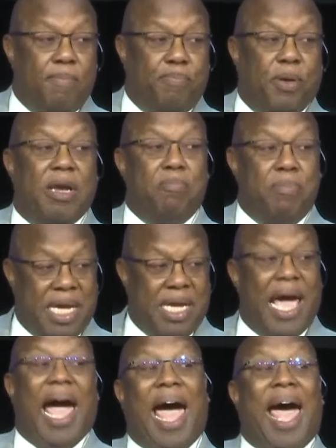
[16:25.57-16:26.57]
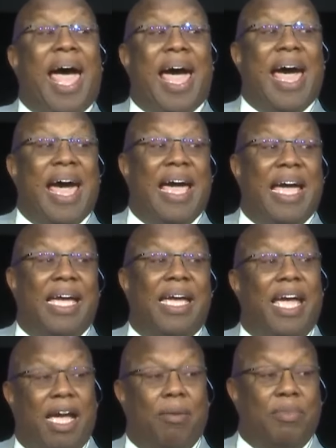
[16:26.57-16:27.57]
But me, I
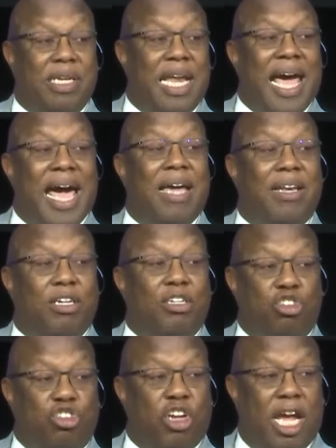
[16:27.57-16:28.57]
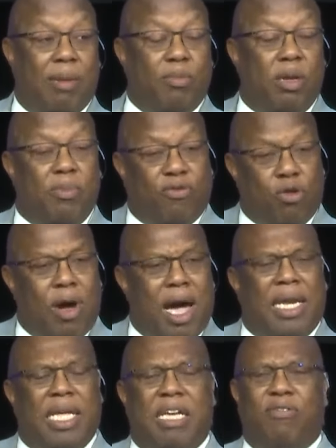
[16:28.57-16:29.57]
am not ashamed. And before I
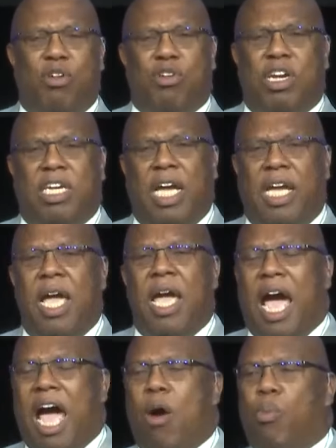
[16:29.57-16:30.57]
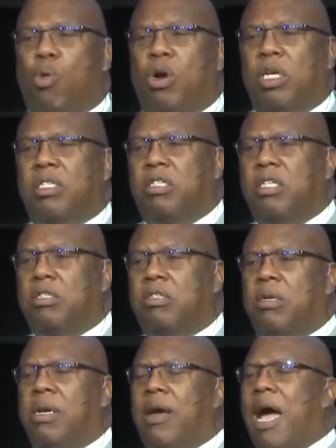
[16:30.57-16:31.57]
leave here today, I
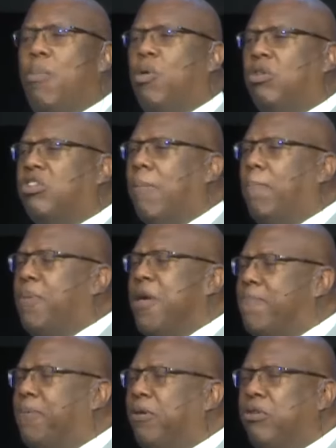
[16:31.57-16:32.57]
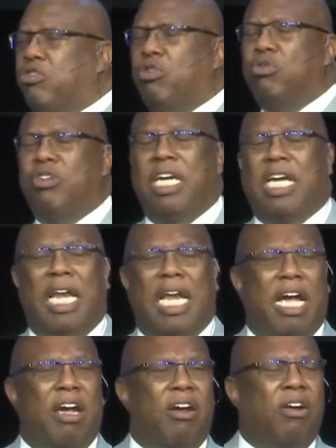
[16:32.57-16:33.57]
want some people to
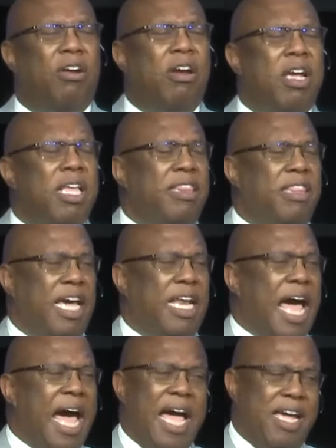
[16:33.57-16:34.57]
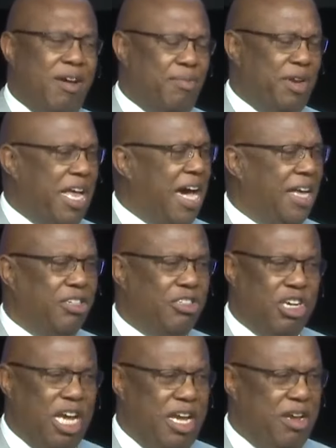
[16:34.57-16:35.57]
declare that I am not
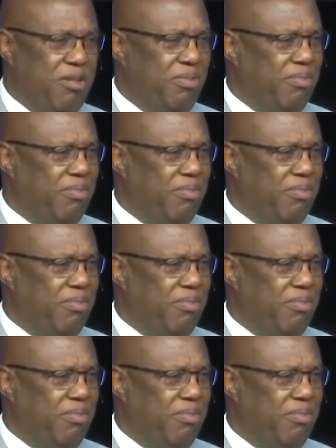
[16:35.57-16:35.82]
ashamed.